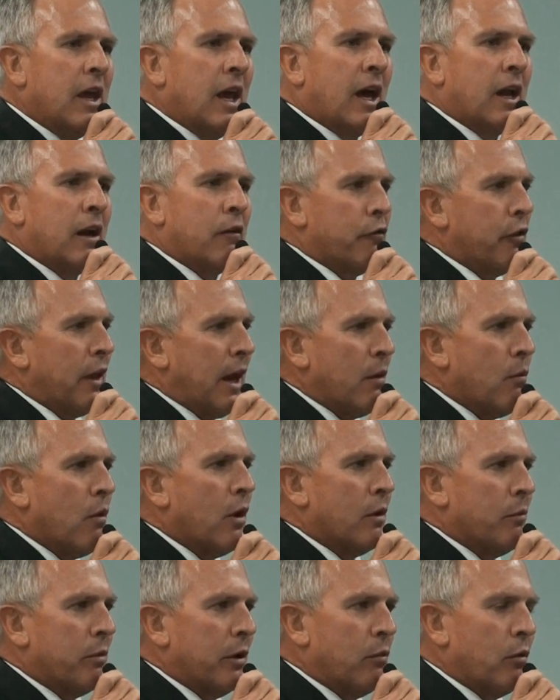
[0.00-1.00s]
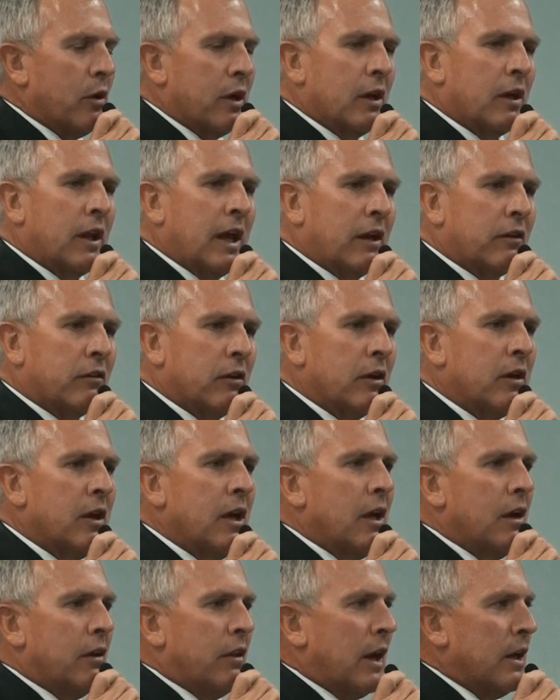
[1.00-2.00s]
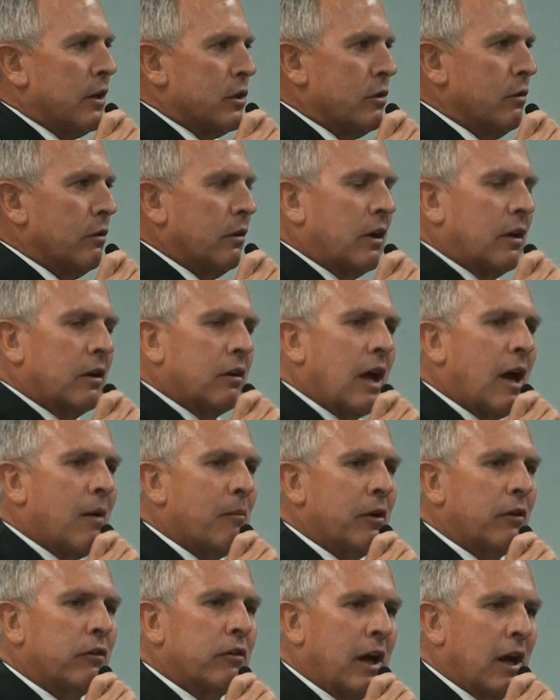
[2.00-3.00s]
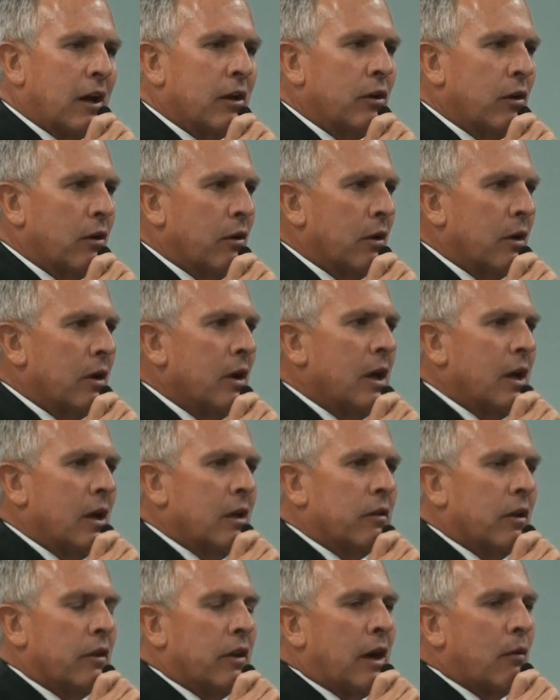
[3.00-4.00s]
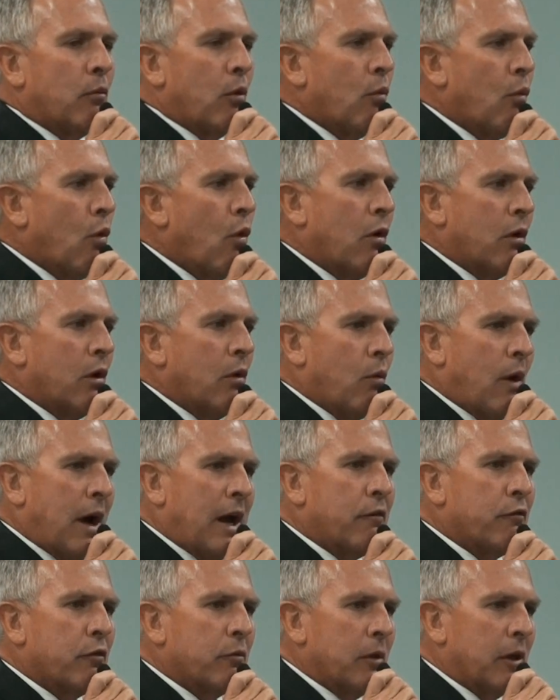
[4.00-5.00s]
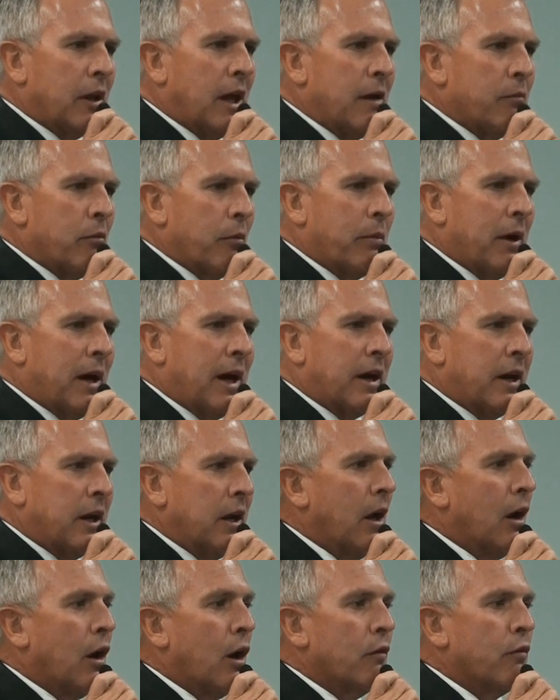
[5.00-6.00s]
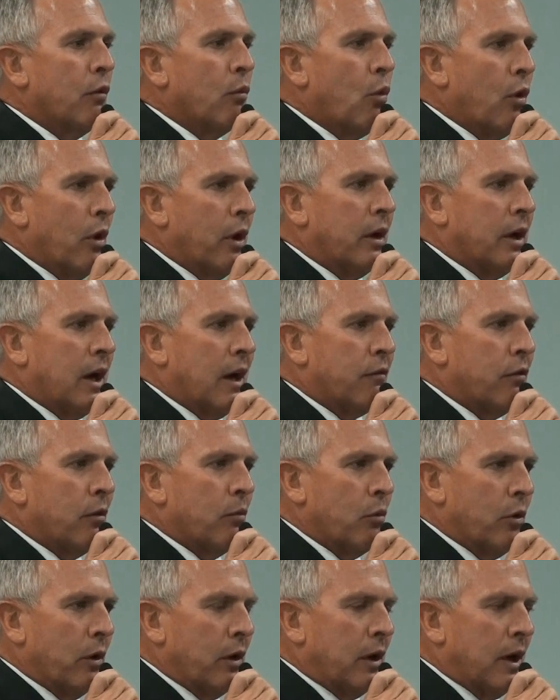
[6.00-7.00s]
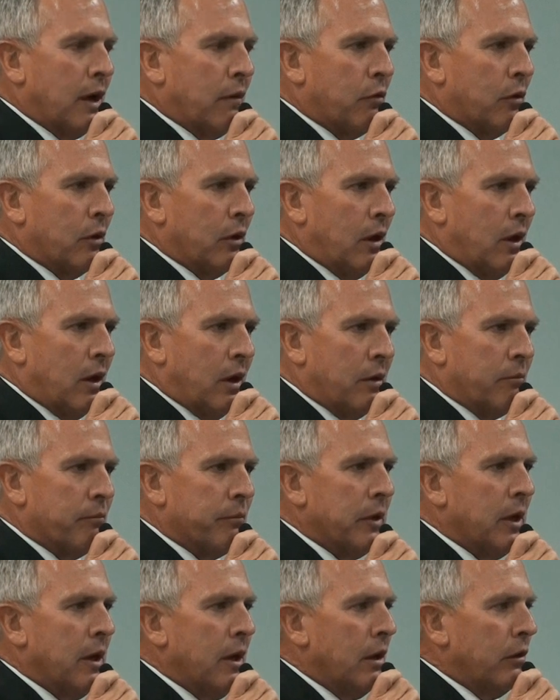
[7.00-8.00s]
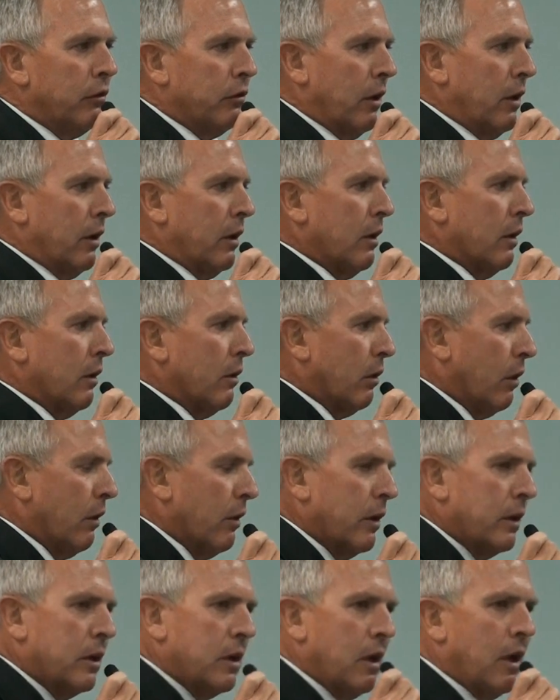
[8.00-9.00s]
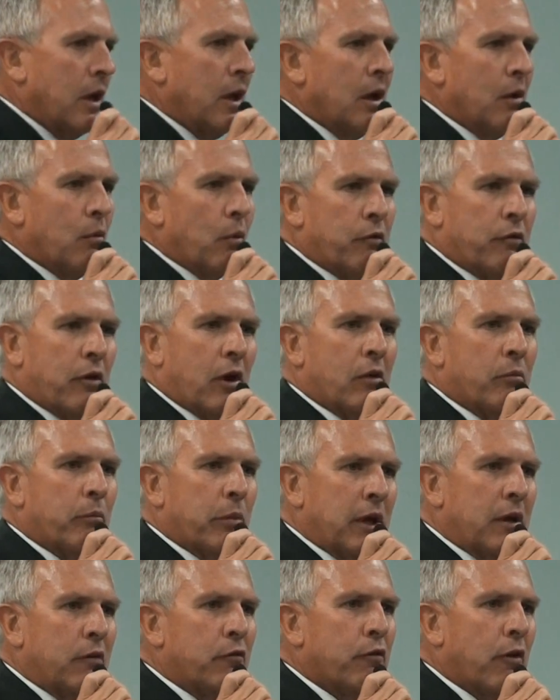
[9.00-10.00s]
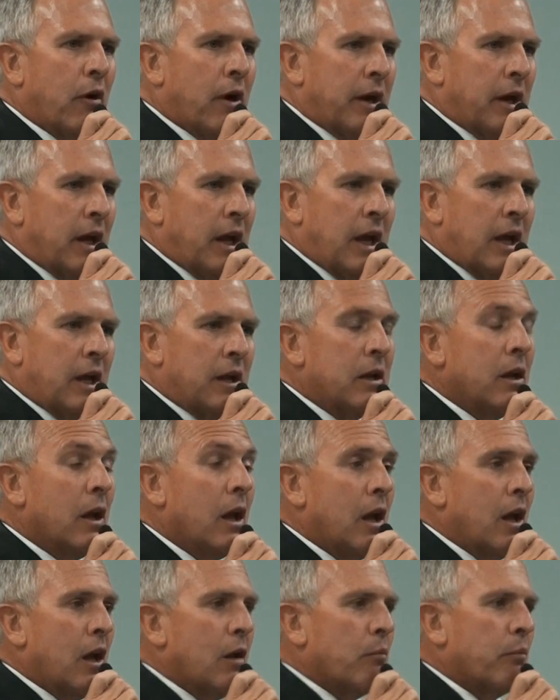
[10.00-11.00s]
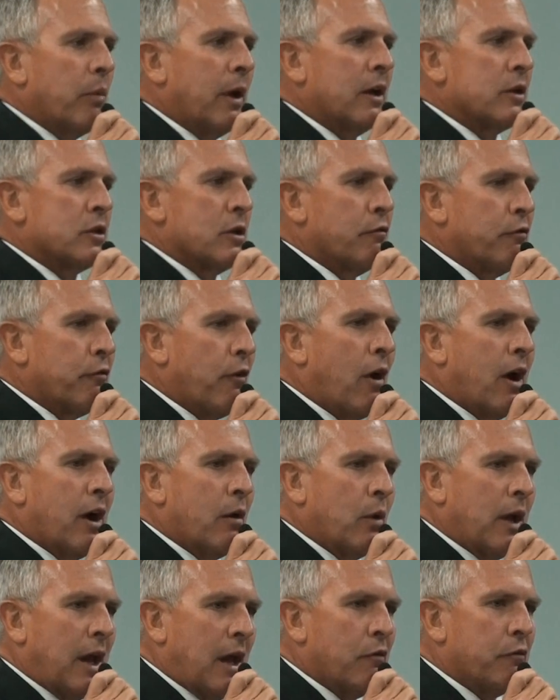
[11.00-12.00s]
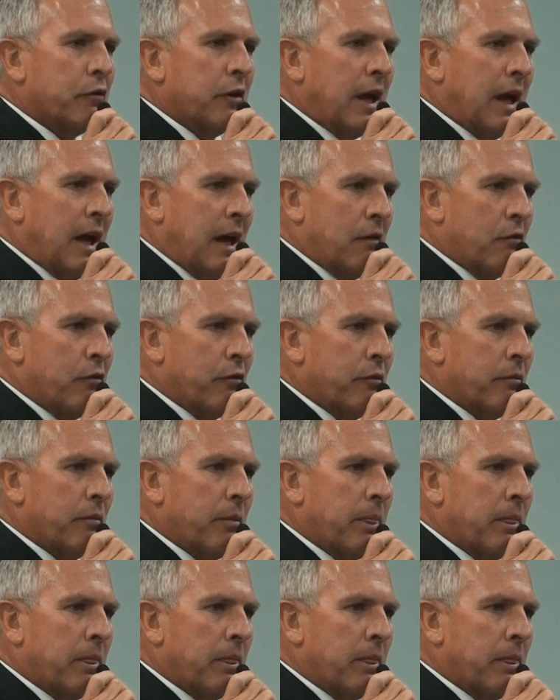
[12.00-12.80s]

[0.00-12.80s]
and if they want to be re-elected, they should come and tell you that they will walk away from the Labor Party over WorkCover and WorkCover alone. So to conclude, we've got a big fight ahead, but it's a fight we have to have.